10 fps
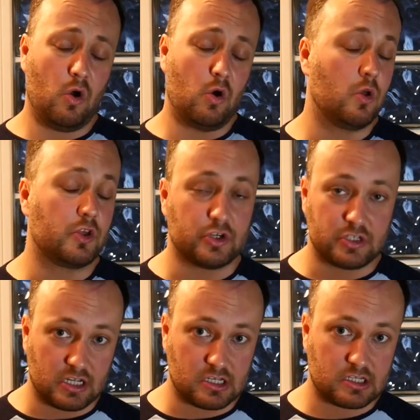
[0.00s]
all the
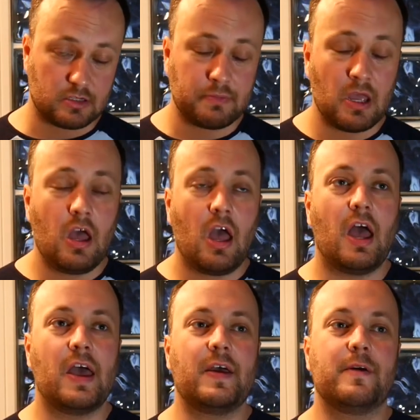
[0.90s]
goodness.
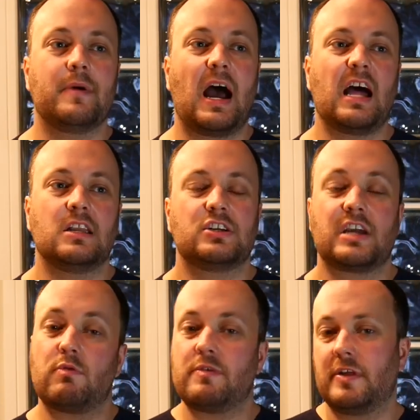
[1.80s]
And you
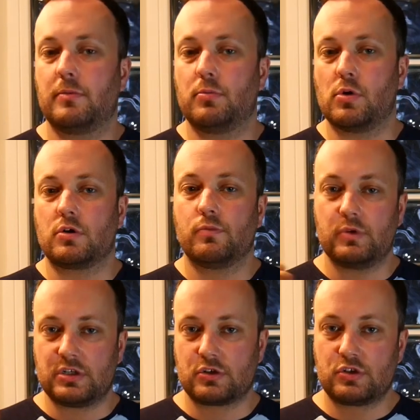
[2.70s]
get a refillable mug,
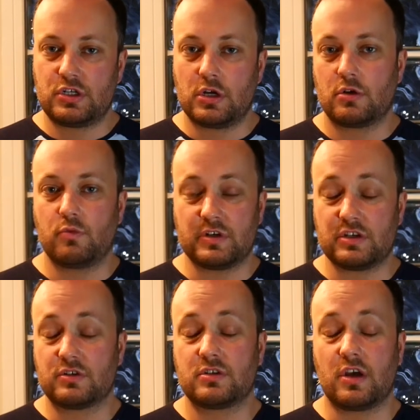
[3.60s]
which
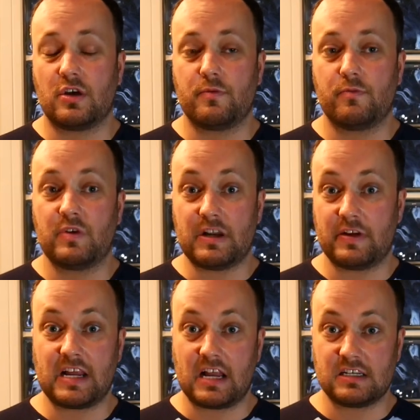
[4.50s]
is really,
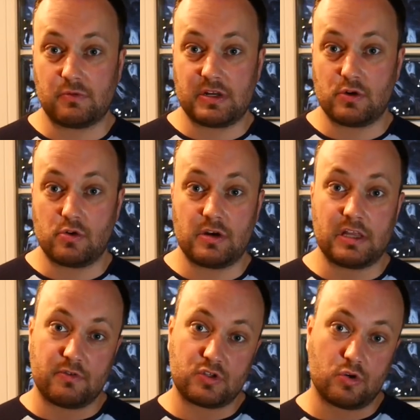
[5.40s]
really handy when you're in
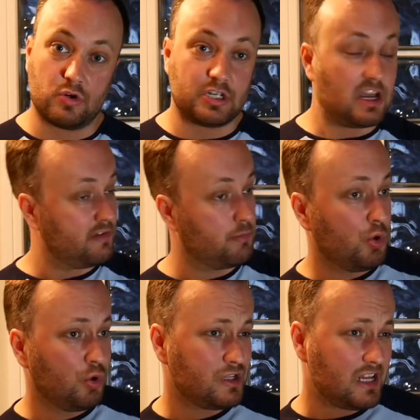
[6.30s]
the resort and you're having a
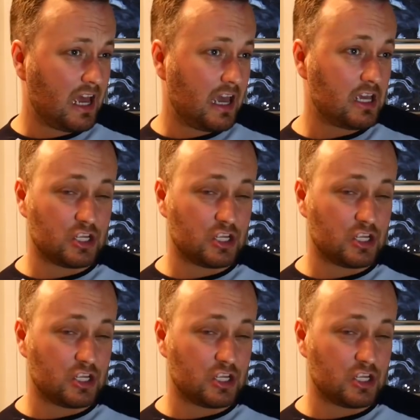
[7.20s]
pool day,